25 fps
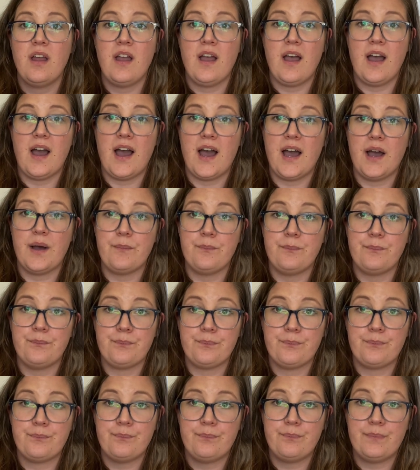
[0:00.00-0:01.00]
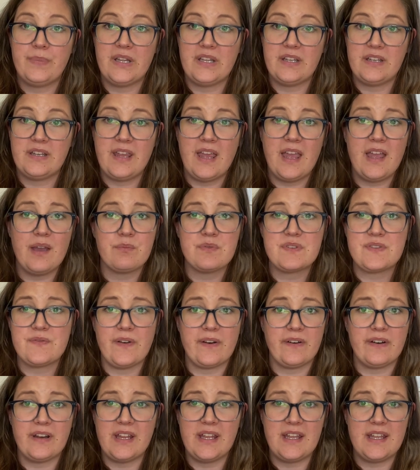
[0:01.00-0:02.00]
But yeah, it was
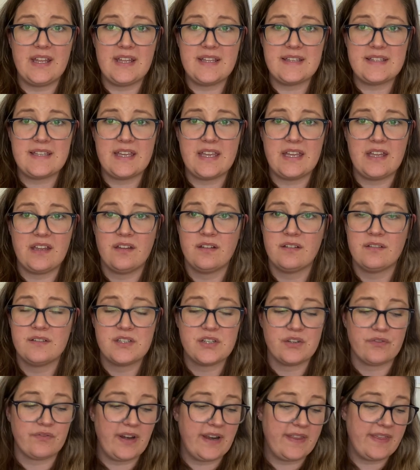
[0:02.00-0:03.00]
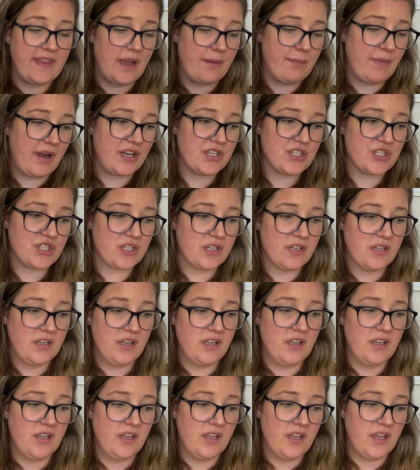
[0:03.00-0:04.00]
very easy to read that much
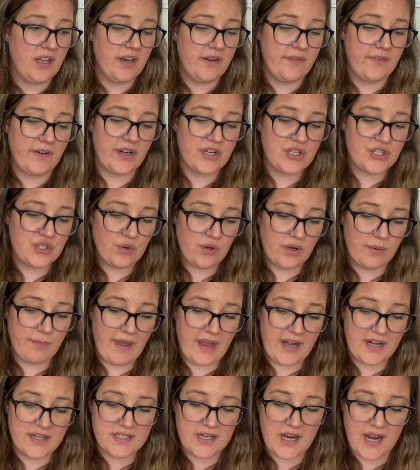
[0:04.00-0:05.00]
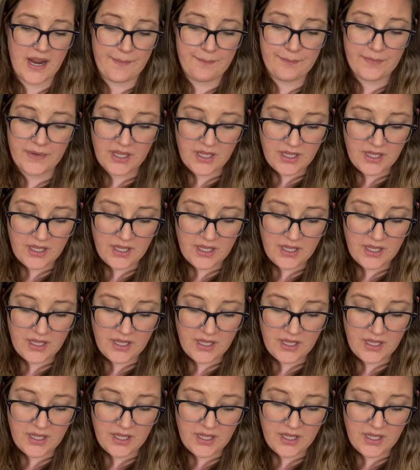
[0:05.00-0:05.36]
in a very short amount of time.